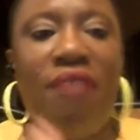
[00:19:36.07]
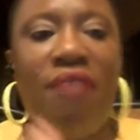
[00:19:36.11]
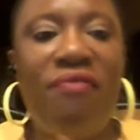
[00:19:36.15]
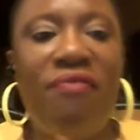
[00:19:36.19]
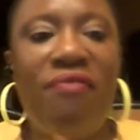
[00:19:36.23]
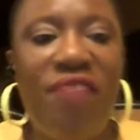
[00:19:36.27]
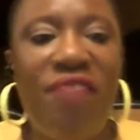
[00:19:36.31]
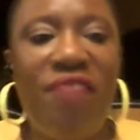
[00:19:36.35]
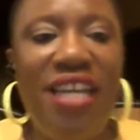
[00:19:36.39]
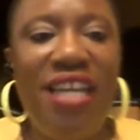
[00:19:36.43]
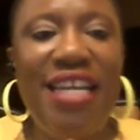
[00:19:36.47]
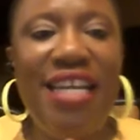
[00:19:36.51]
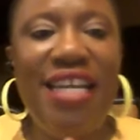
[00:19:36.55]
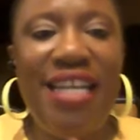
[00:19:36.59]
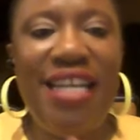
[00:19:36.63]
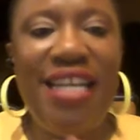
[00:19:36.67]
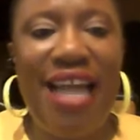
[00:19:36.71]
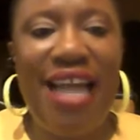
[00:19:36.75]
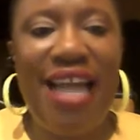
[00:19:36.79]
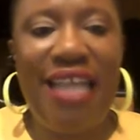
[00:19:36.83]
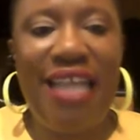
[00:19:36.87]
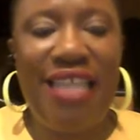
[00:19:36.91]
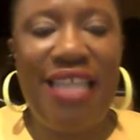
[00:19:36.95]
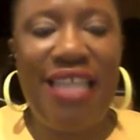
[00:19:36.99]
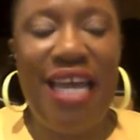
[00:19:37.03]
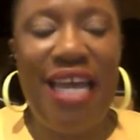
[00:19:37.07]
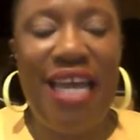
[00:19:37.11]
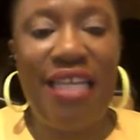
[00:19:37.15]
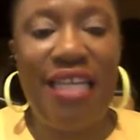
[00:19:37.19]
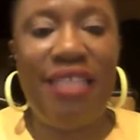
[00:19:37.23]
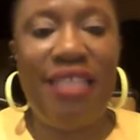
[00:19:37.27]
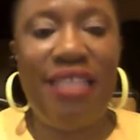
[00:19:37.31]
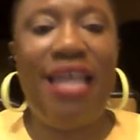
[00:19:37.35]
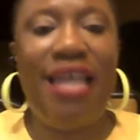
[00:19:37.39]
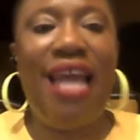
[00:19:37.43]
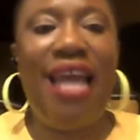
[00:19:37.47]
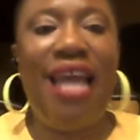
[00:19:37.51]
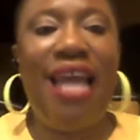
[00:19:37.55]
feeling
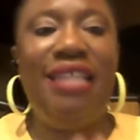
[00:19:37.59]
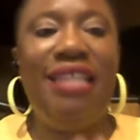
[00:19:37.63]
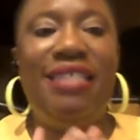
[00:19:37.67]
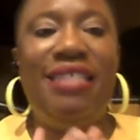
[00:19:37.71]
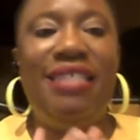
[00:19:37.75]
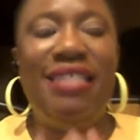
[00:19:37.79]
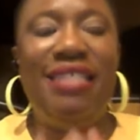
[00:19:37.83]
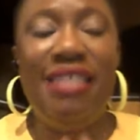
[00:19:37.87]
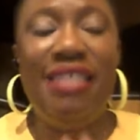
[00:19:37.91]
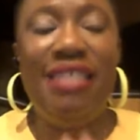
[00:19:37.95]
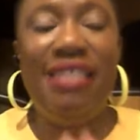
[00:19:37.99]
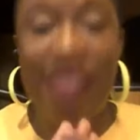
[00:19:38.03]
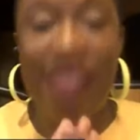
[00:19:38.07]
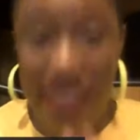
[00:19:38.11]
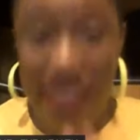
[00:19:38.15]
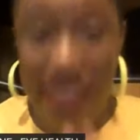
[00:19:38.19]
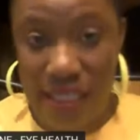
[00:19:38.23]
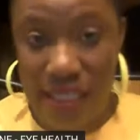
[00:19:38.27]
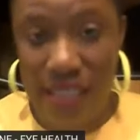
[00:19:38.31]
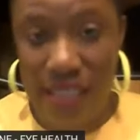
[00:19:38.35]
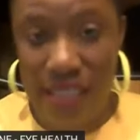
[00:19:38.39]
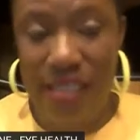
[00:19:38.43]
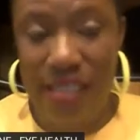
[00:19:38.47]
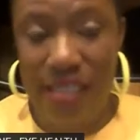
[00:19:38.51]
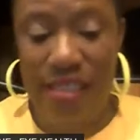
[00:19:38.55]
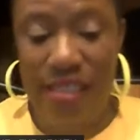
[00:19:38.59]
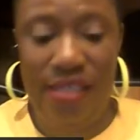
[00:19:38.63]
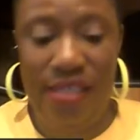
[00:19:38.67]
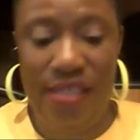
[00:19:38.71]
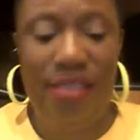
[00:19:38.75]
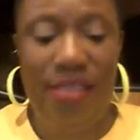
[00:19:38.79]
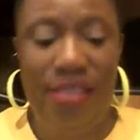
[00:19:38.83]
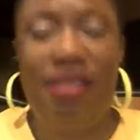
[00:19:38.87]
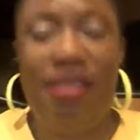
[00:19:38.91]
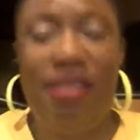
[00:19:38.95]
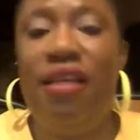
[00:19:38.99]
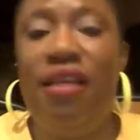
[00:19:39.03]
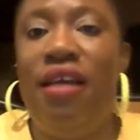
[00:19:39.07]
lightheaded and dizzy.
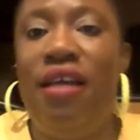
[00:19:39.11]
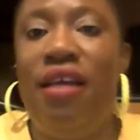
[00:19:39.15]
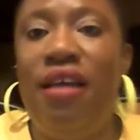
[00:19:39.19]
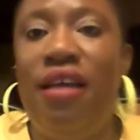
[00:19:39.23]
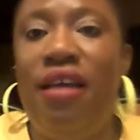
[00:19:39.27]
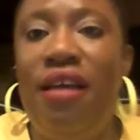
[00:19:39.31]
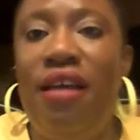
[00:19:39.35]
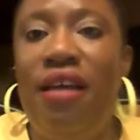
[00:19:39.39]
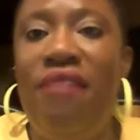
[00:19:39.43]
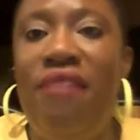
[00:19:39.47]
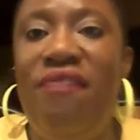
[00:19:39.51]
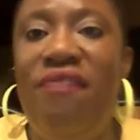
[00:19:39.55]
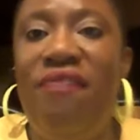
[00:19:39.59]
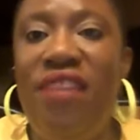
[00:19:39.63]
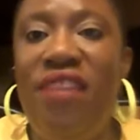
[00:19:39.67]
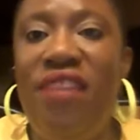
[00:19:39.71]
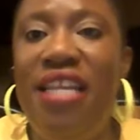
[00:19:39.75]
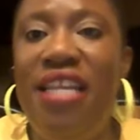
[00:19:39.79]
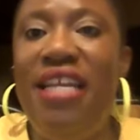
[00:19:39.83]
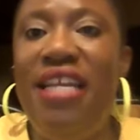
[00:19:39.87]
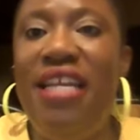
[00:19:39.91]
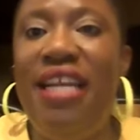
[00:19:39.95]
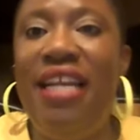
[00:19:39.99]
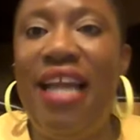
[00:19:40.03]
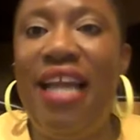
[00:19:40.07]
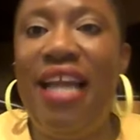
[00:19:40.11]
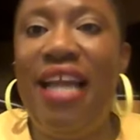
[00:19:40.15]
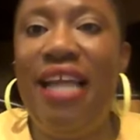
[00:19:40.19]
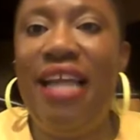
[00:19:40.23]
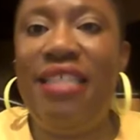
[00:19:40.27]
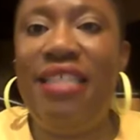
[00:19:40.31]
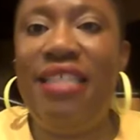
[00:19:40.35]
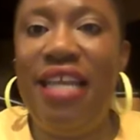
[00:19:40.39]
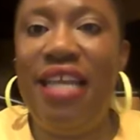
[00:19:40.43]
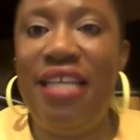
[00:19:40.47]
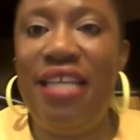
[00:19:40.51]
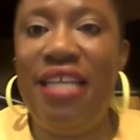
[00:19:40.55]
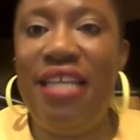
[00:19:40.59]
Feeling
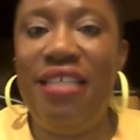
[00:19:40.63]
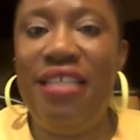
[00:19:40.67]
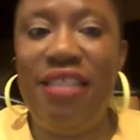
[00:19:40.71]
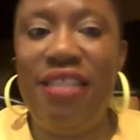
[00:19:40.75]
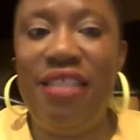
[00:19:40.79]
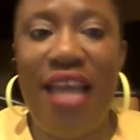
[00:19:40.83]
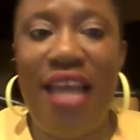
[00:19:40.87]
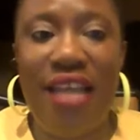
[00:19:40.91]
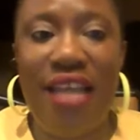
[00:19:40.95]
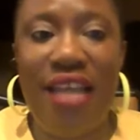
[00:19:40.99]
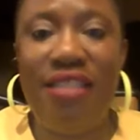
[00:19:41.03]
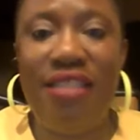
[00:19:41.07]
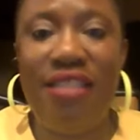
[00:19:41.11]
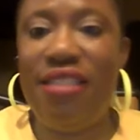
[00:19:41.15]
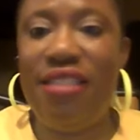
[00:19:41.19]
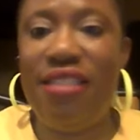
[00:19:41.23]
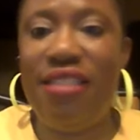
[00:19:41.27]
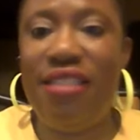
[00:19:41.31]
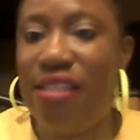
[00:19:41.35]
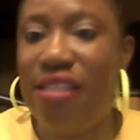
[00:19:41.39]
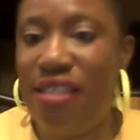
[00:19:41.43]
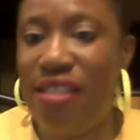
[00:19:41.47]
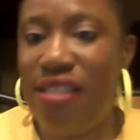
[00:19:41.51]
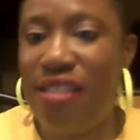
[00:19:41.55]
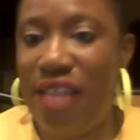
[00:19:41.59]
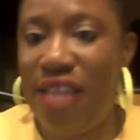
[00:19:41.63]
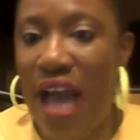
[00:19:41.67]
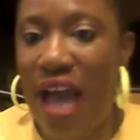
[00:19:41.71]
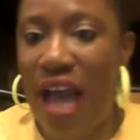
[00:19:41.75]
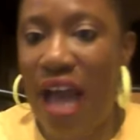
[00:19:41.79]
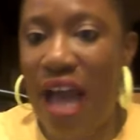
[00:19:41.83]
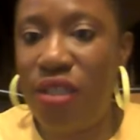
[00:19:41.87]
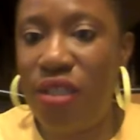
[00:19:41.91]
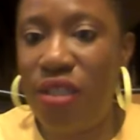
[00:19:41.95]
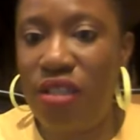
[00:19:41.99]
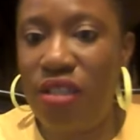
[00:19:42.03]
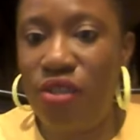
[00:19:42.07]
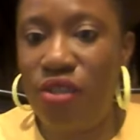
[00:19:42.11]
lightheaded and dizzy. Are
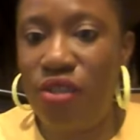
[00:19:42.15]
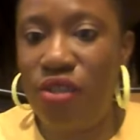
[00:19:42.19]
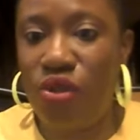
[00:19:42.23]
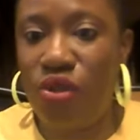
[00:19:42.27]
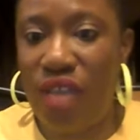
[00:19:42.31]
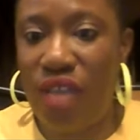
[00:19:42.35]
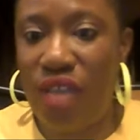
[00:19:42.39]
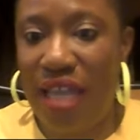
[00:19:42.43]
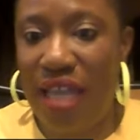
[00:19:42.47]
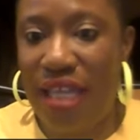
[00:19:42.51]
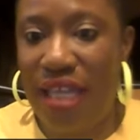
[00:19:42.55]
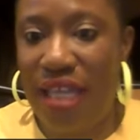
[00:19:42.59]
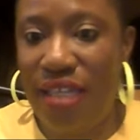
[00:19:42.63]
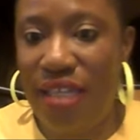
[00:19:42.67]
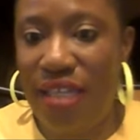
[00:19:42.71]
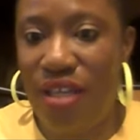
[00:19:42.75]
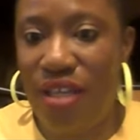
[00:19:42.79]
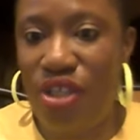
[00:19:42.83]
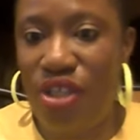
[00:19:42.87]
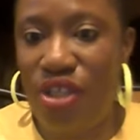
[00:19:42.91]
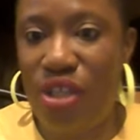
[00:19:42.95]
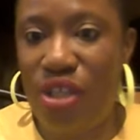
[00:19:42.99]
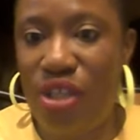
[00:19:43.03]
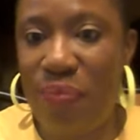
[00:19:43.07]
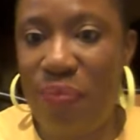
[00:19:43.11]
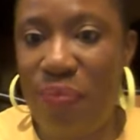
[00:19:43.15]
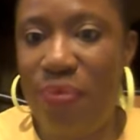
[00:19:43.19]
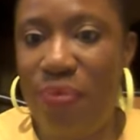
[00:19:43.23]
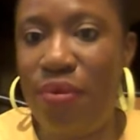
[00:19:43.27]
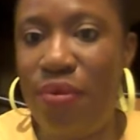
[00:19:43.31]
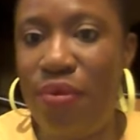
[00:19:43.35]
we still together, leadership?